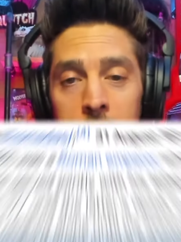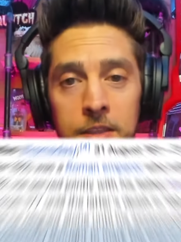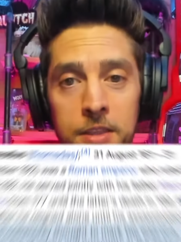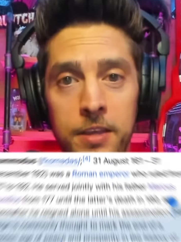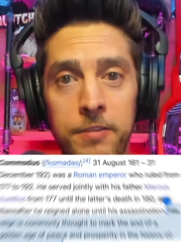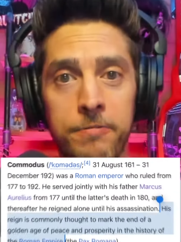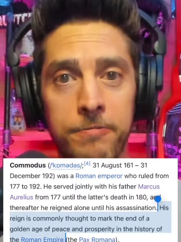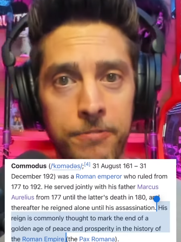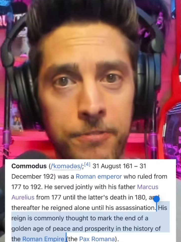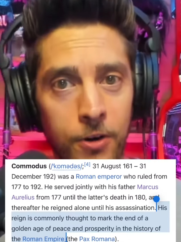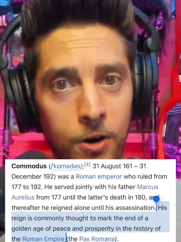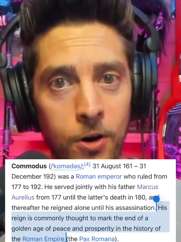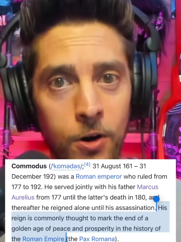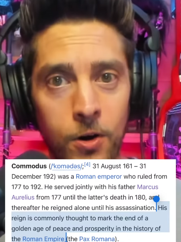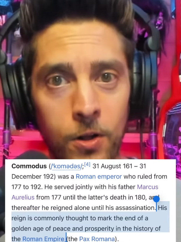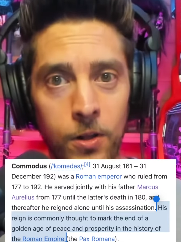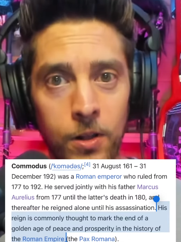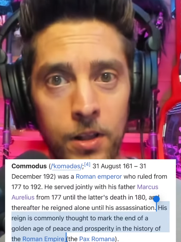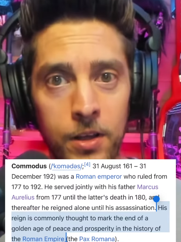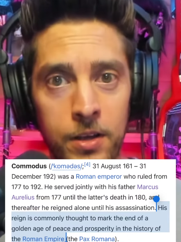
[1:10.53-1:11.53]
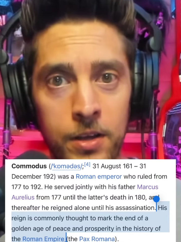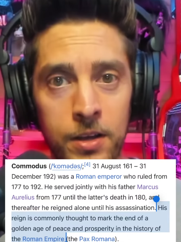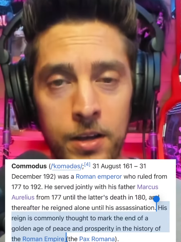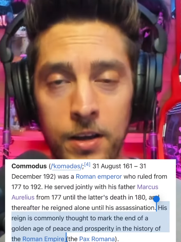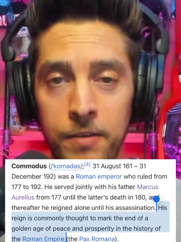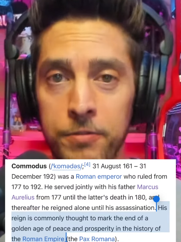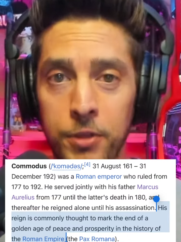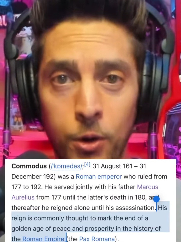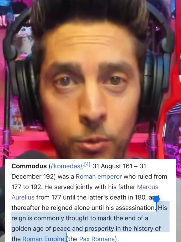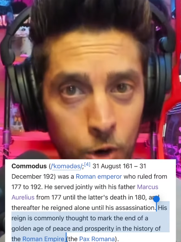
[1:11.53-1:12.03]
the fall
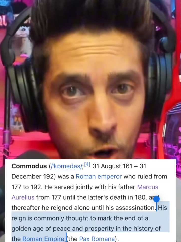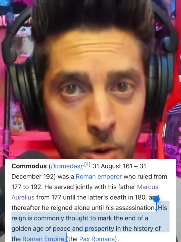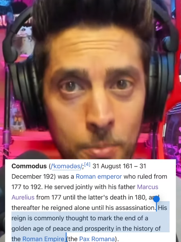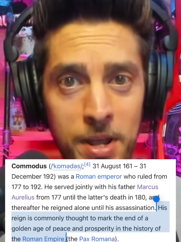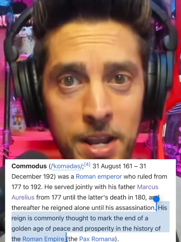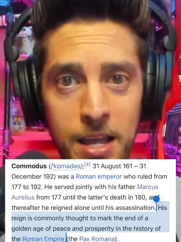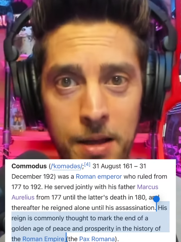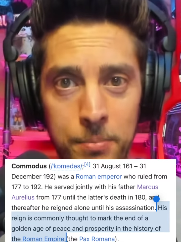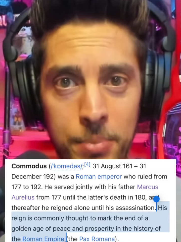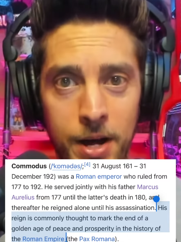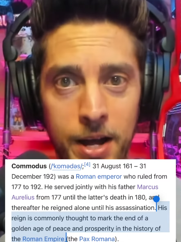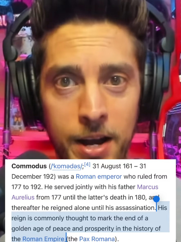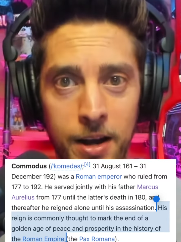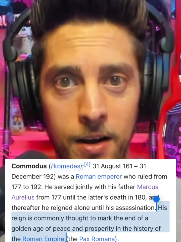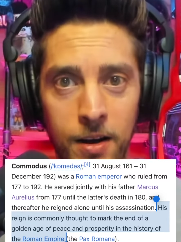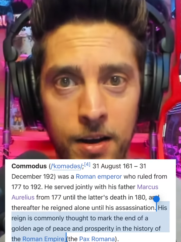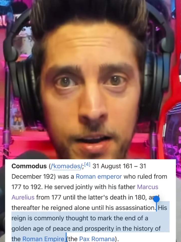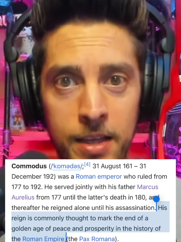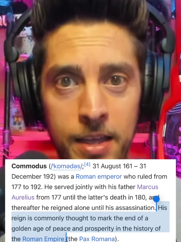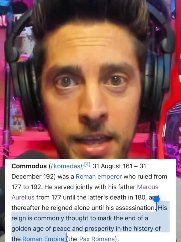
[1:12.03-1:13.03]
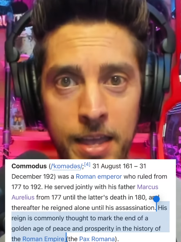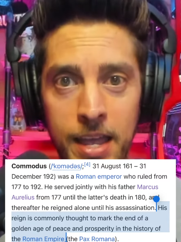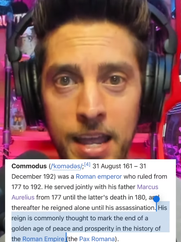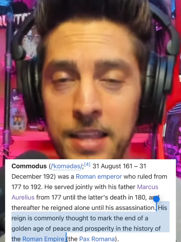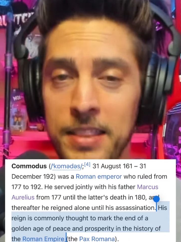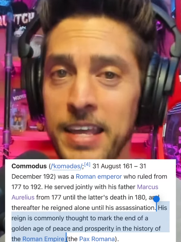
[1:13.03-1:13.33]
of the Roman Empire and